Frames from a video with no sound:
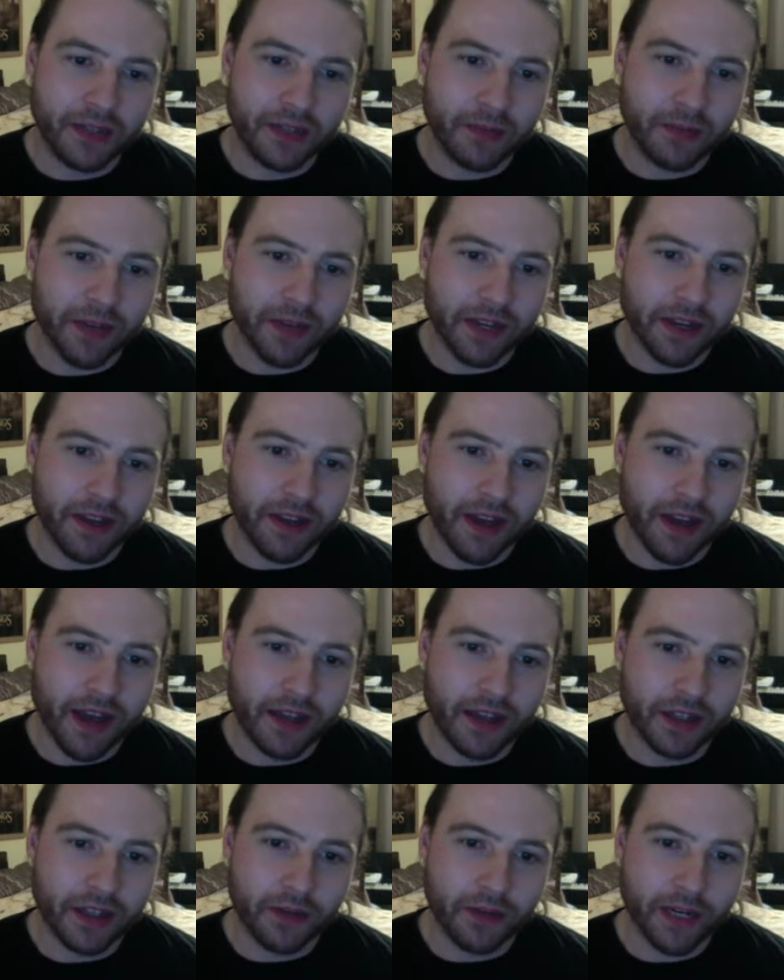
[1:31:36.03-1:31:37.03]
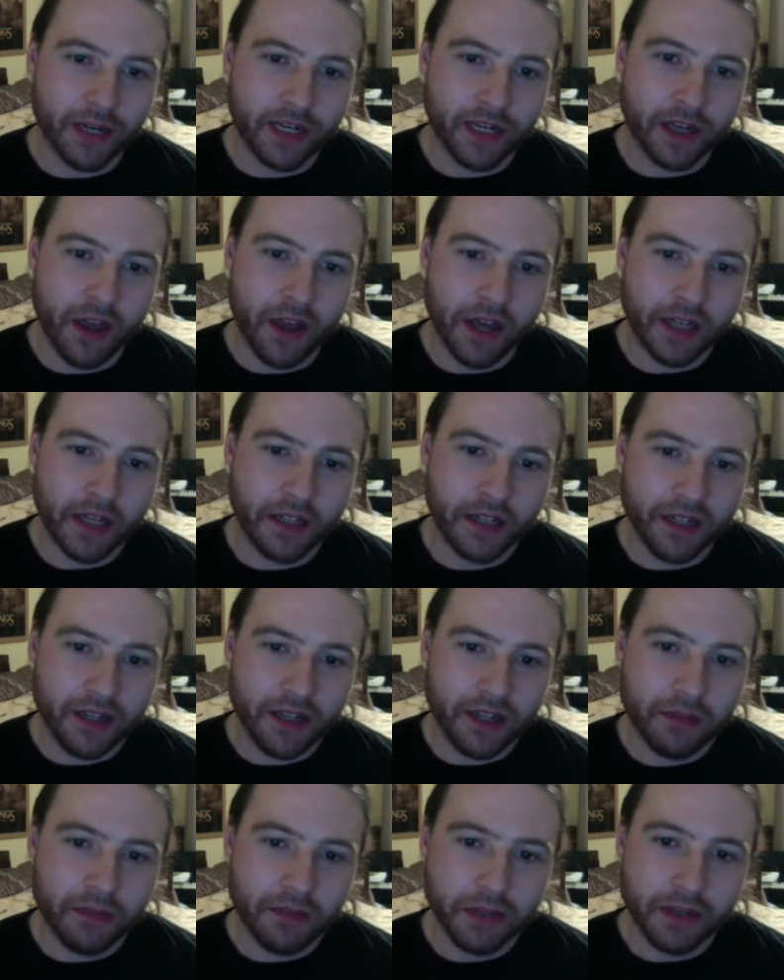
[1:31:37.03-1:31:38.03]
We has only 9,
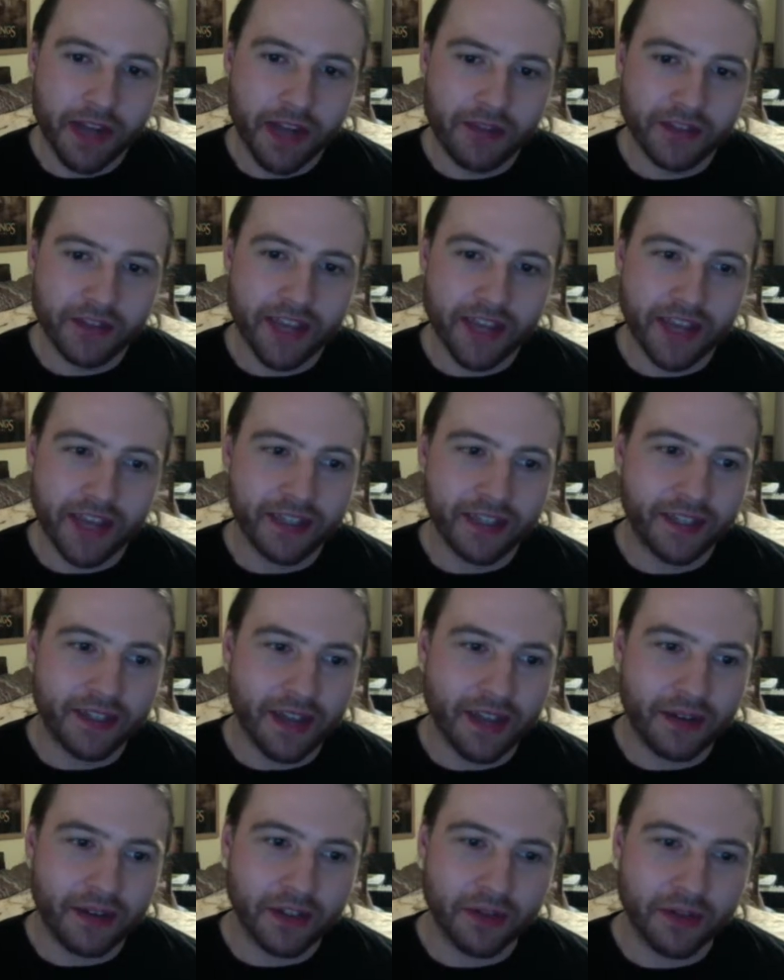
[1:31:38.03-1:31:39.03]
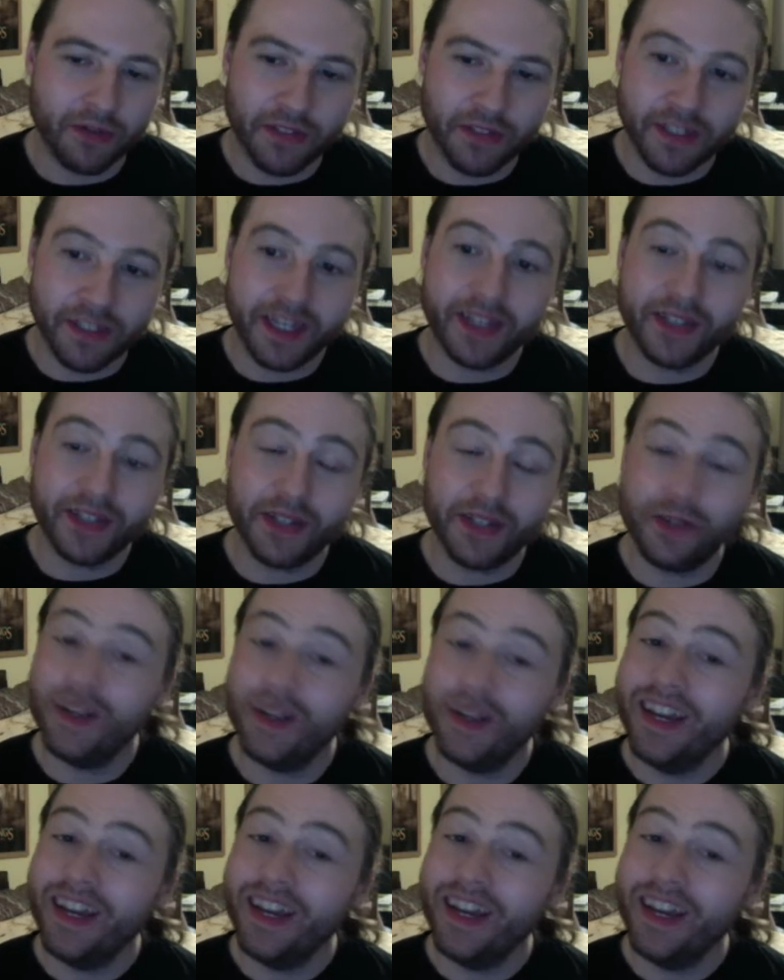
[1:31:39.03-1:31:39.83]
but you'd have to edit out some of his teeth too.